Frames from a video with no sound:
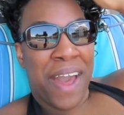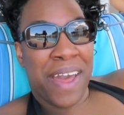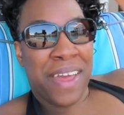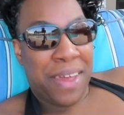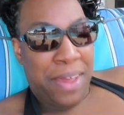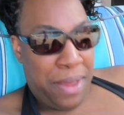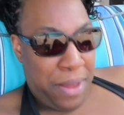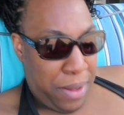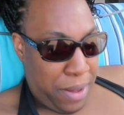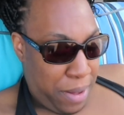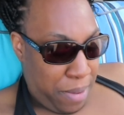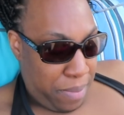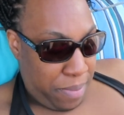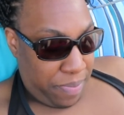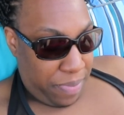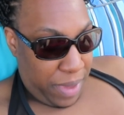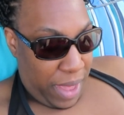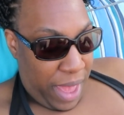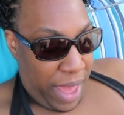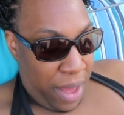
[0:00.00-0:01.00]
I am
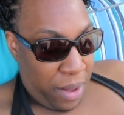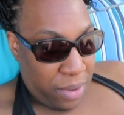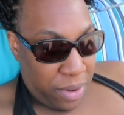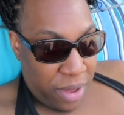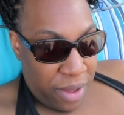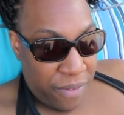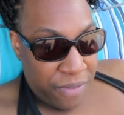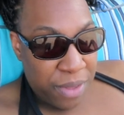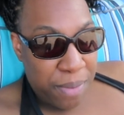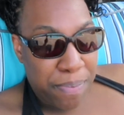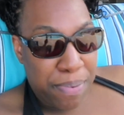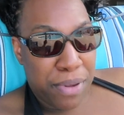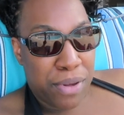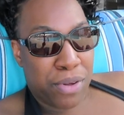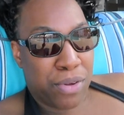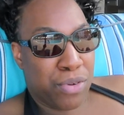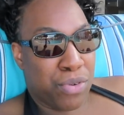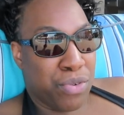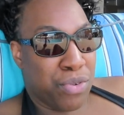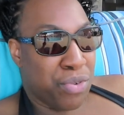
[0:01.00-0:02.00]
out of the
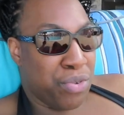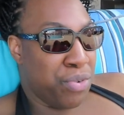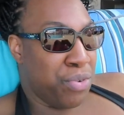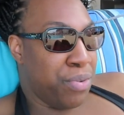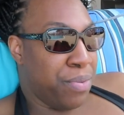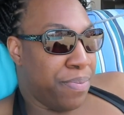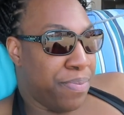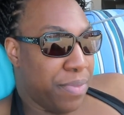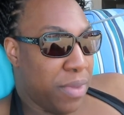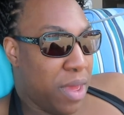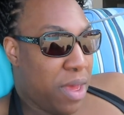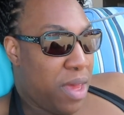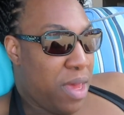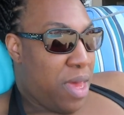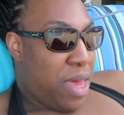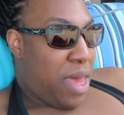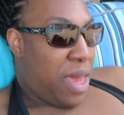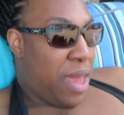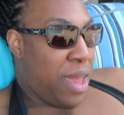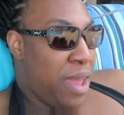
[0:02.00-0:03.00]
pool
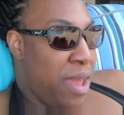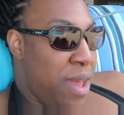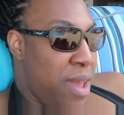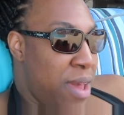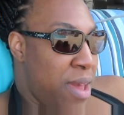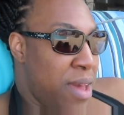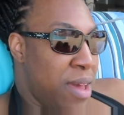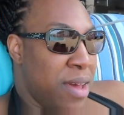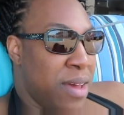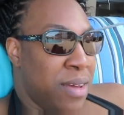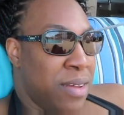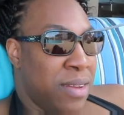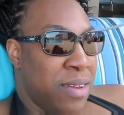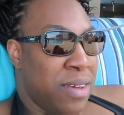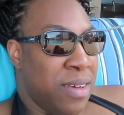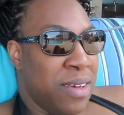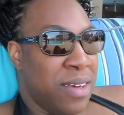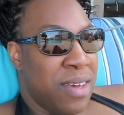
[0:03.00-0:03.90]
and